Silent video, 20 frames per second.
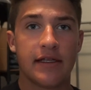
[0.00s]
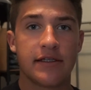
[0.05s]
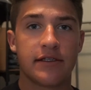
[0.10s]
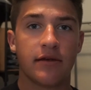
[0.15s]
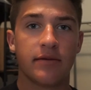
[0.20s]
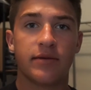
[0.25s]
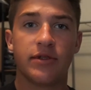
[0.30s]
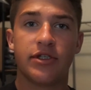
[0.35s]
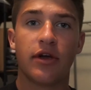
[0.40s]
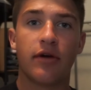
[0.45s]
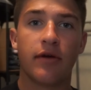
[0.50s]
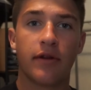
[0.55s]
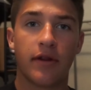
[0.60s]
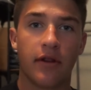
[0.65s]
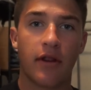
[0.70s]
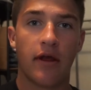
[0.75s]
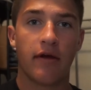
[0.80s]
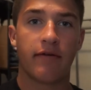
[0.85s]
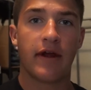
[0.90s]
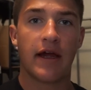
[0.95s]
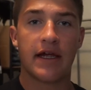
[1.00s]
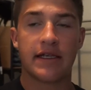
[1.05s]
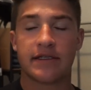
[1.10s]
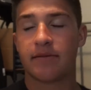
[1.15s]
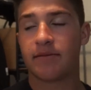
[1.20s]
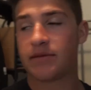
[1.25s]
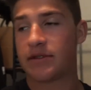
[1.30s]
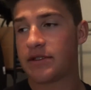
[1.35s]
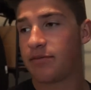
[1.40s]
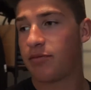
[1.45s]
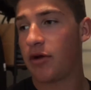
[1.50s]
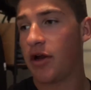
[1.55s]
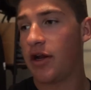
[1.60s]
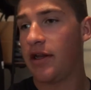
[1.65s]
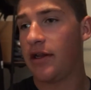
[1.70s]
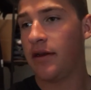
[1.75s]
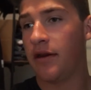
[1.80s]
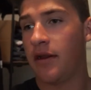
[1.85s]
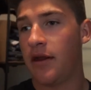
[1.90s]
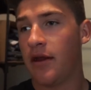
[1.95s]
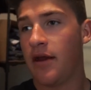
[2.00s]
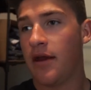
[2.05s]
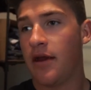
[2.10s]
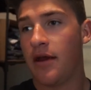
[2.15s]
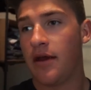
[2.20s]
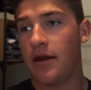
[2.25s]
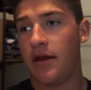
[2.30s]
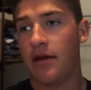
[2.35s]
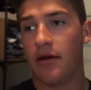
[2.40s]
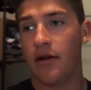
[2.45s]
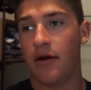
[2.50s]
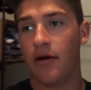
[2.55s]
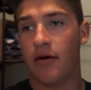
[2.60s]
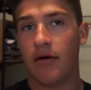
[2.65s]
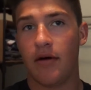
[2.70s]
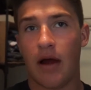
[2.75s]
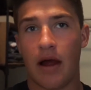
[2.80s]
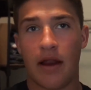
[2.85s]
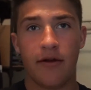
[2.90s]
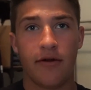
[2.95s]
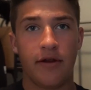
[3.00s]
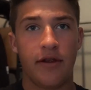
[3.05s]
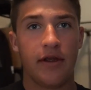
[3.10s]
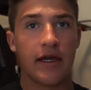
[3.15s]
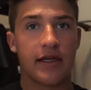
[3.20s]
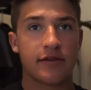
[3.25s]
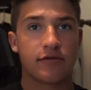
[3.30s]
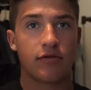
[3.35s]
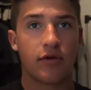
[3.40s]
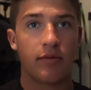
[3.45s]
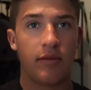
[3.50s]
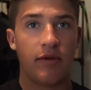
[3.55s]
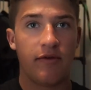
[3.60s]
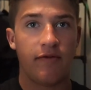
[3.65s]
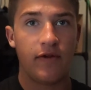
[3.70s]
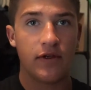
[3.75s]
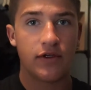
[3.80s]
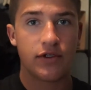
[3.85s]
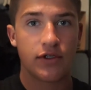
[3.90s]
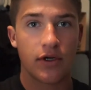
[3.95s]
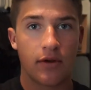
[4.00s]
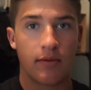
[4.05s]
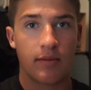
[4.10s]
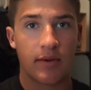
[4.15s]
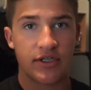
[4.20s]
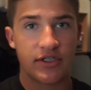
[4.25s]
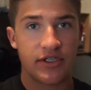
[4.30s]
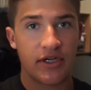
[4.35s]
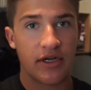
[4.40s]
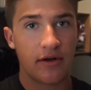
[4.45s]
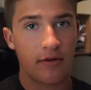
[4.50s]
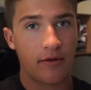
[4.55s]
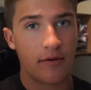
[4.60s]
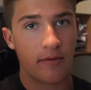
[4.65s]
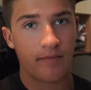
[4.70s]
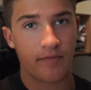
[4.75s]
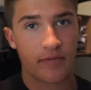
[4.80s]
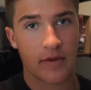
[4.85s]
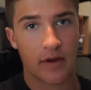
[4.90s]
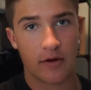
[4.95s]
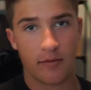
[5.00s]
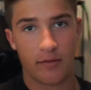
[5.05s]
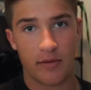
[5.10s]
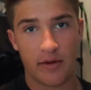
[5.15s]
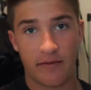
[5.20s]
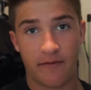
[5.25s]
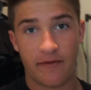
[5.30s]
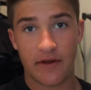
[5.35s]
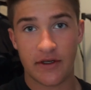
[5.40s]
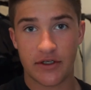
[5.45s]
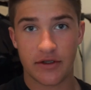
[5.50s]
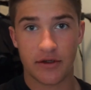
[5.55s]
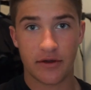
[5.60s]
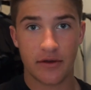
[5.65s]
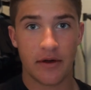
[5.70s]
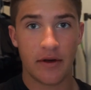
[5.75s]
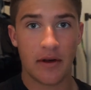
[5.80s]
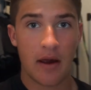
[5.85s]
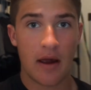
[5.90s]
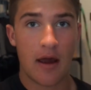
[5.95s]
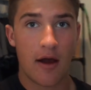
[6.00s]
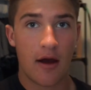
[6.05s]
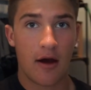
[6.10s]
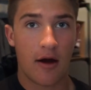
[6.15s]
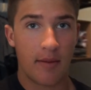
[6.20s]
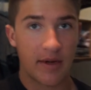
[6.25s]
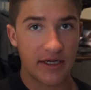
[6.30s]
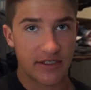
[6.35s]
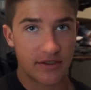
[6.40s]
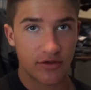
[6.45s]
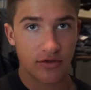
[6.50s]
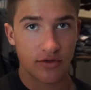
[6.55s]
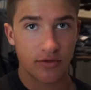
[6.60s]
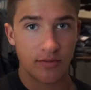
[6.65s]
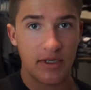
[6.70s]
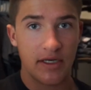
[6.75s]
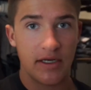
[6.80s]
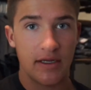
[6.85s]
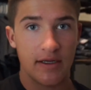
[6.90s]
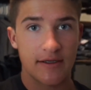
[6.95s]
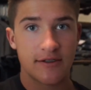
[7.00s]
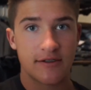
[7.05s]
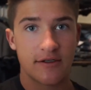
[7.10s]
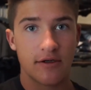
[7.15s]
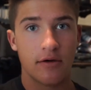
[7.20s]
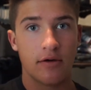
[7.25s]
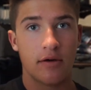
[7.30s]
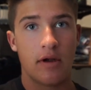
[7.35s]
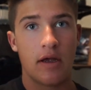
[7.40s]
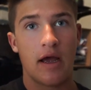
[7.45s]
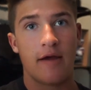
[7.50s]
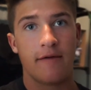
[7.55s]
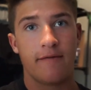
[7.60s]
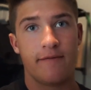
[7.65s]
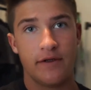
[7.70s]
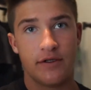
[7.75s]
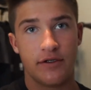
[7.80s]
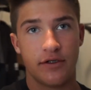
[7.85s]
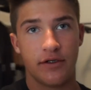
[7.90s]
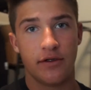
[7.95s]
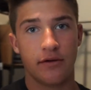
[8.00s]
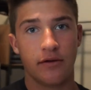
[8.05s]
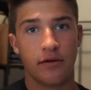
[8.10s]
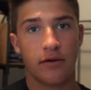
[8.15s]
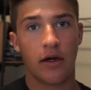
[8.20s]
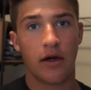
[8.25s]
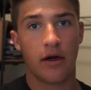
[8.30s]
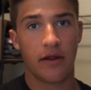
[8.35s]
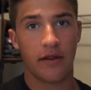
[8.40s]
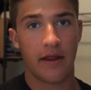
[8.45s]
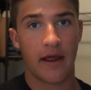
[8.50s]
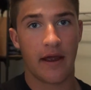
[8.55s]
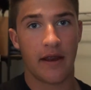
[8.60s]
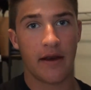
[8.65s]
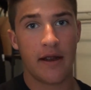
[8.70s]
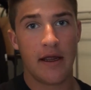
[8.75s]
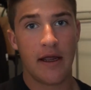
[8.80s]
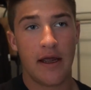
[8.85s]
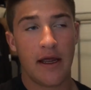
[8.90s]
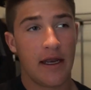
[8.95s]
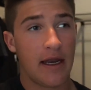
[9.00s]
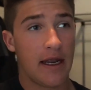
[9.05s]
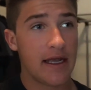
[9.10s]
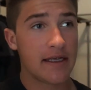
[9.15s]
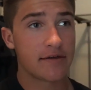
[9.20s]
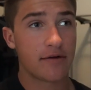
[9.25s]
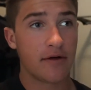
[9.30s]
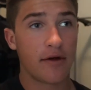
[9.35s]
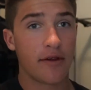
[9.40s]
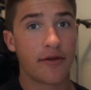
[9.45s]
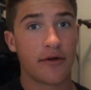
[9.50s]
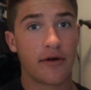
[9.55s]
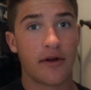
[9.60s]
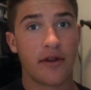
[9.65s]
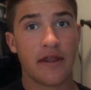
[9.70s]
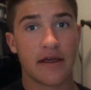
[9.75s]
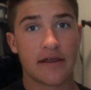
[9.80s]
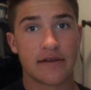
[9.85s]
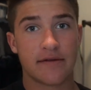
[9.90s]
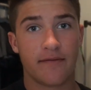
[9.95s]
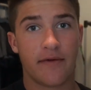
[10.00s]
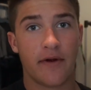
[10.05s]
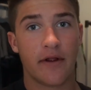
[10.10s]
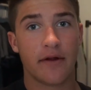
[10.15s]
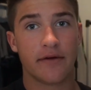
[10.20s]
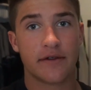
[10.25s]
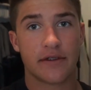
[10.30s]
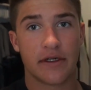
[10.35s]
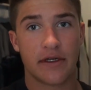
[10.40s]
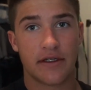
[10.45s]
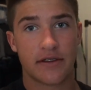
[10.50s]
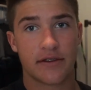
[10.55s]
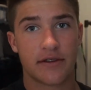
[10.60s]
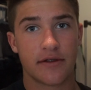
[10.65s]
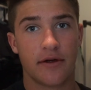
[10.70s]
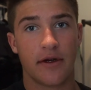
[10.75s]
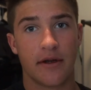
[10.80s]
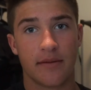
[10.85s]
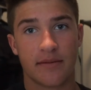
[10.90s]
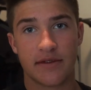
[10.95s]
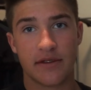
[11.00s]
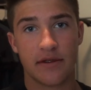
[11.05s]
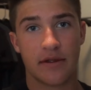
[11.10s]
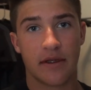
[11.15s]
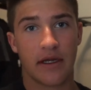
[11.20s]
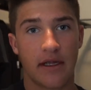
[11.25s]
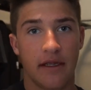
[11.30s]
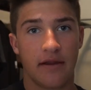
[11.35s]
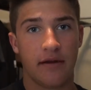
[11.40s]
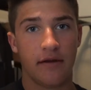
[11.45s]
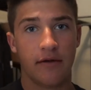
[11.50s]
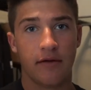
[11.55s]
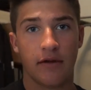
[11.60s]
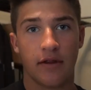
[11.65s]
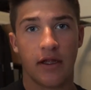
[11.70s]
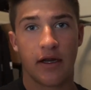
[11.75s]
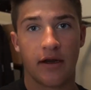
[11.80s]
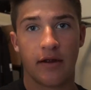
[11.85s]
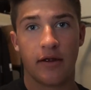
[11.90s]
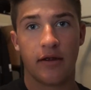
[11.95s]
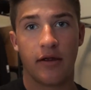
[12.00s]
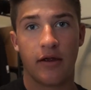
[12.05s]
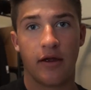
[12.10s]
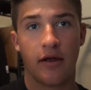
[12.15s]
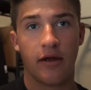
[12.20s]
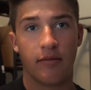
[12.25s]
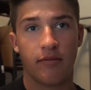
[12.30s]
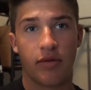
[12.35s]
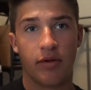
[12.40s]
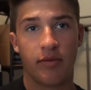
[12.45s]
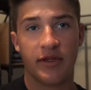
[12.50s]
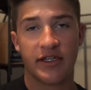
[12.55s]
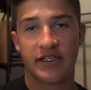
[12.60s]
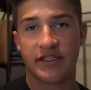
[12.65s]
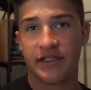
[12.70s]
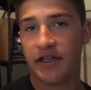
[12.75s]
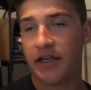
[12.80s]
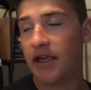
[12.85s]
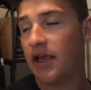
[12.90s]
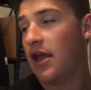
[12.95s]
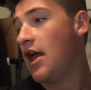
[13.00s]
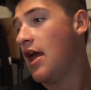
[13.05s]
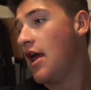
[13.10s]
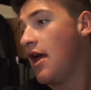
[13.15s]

And so I'm showing the love, guys. I'm spreading, you know, I know you guys want to be featured on my channel or be featured on my social media. So I feature you on that. And it has around 30,000 followers on Instagram. So that get you a lot of um, publicity.